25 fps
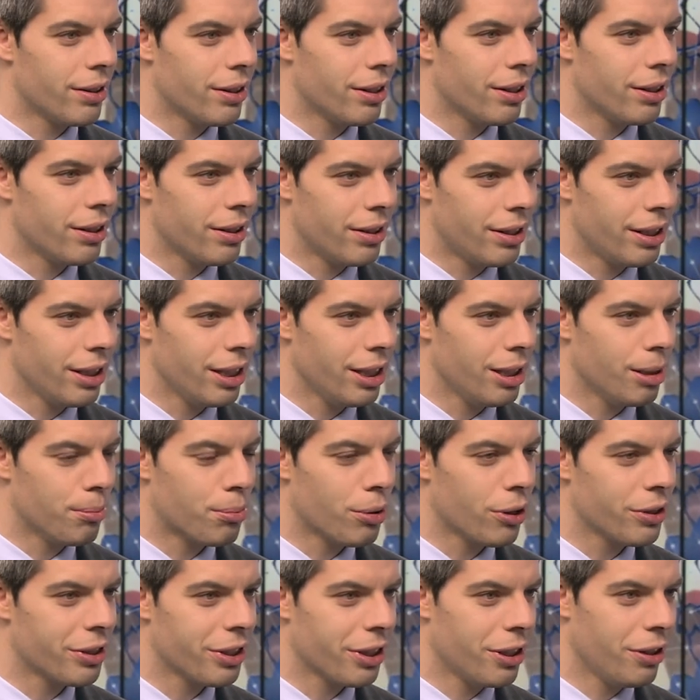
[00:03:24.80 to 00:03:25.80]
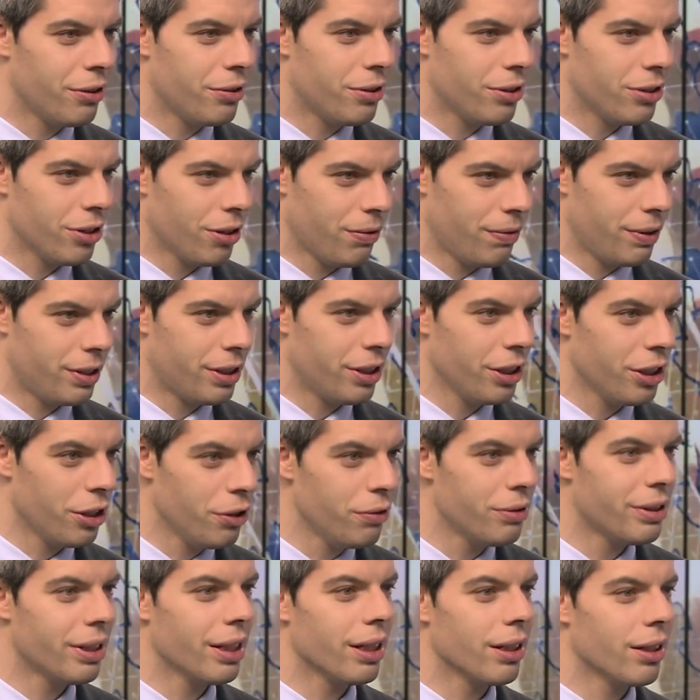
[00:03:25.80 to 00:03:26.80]
that the prosecutor's office are
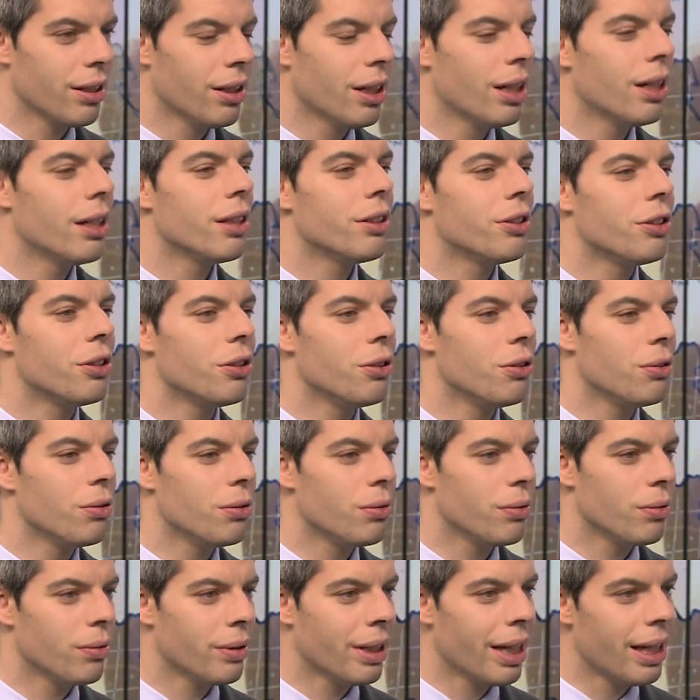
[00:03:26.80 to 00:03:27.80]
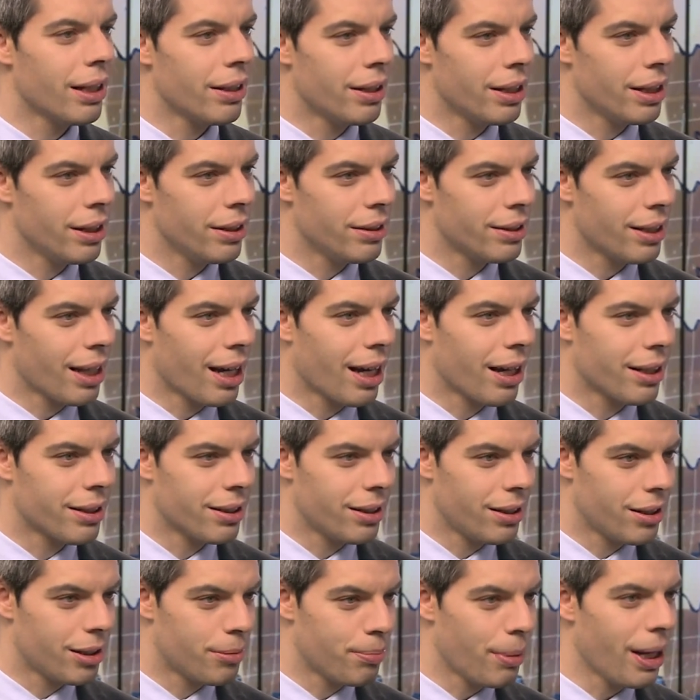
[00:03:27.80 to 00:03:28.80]
using to get these
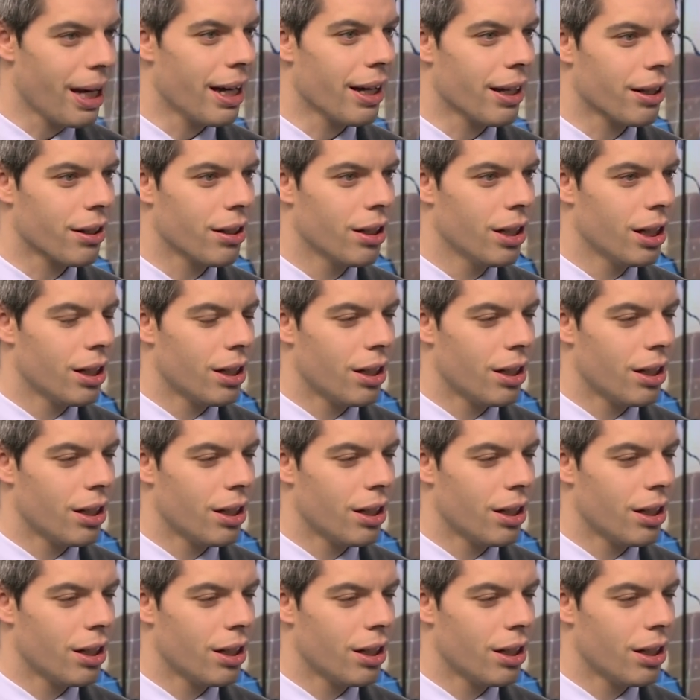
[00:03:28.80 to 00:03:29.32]
assets back.